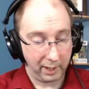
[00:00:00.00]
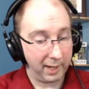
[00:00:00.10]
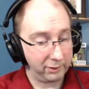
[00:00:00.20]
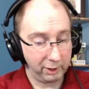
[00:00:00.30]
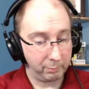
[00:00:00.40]

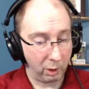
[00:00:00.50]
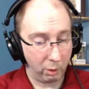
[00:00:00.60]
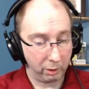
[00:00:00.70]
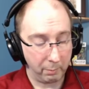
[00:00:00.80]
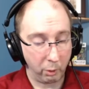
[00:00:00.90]
As he
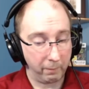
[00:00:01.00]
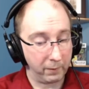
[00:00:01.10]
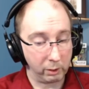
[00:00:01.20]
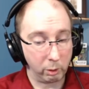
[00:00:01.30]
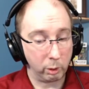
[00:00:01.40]
spoke, the poor
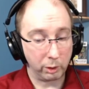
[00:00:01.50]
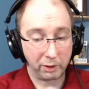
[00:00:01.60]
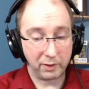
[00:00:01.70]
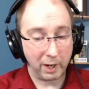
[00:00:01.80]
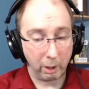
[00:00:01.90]
fellow
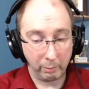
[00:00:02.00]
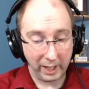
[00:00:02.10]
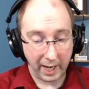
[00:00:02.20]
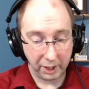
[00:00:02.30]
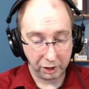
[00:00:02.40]
looked
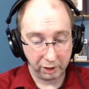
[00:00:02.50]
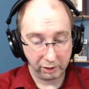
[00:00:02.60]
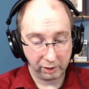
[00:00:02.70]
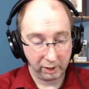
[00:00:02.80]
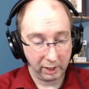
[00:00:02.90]
terribly
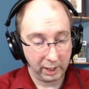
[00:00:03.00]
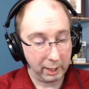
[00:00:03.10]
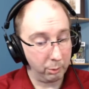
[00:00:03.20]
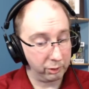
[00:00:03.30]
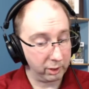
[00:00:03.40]
anxious.
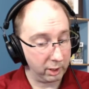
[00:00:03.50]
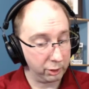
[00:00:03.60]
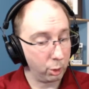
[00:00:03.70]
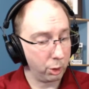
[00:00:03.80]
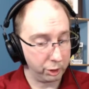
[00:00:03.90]
He was in a
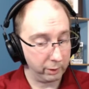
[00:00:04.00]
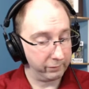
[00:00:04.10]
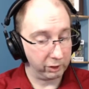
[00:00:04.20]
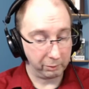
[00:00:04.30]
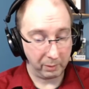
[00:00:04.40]
torture
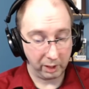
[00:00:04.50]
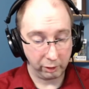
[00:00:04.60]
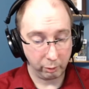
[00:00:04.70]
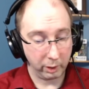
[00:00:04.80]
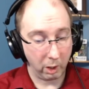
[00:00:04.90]
of
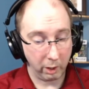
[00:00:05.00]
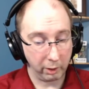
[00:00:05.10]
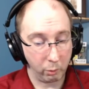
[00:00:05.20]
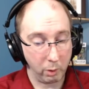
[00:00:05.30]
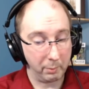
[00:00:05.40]
suspense
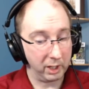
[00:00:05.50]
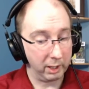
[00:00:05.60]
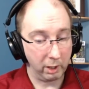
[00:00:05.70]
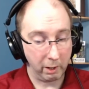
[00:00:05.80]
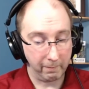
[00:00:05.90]
regarding the woman
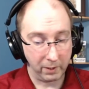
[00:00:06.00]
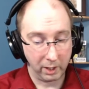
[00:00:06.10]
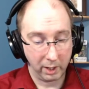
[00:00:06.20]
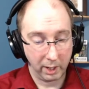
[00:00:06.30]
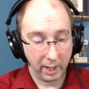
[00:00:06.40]
he loved,
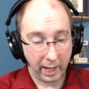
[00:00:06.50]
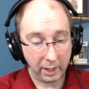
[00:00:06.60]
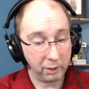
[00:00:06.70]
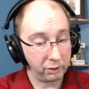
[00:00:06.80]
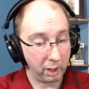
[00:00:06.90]
and his